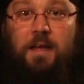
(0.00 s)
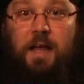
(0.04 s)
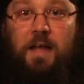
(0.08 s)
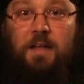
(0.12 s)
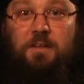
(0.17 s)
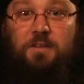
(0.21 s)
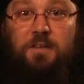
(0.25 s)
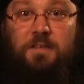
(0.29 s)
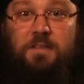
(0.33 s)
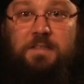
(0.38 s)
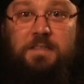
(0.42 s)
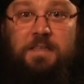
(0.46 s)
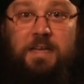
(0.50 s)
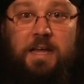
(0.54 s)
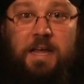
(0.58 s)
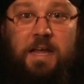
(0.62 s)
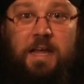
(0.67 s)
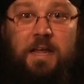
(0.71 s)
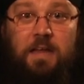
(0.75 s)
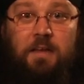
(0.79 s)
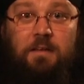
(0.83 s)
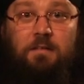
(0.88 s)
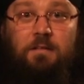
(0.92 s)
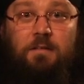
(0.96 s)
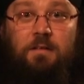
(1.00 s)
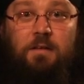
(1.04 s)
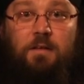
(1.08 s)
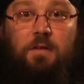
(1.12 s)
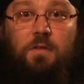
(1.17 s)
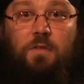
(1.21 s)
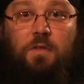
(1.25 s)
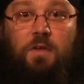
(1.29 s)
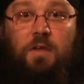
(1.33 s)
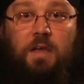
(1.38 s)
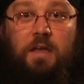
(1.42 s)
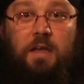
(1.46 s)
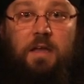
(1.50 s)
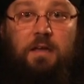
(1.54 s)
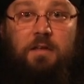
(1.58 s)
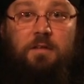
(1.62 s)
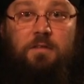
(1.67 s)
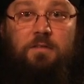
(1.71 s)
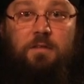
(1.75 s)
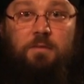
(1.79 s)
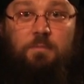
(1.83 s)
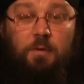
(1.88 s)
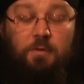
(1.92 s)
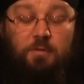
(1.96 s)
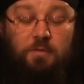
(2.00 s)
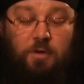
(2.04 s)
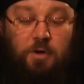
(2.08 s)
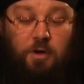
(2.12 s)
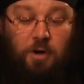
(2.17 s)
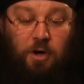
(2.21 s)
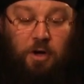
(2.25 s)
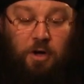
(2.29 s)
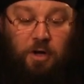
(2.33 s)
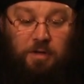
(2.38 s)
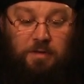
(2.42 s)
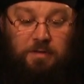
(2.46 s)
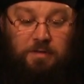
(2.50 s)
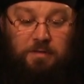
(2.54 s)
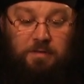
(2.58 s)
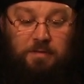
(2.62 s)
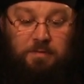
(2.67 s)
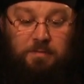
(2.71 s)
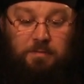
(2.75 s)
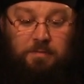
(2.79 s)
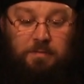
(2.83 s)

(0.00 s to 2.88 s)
and attain the kingdom of God,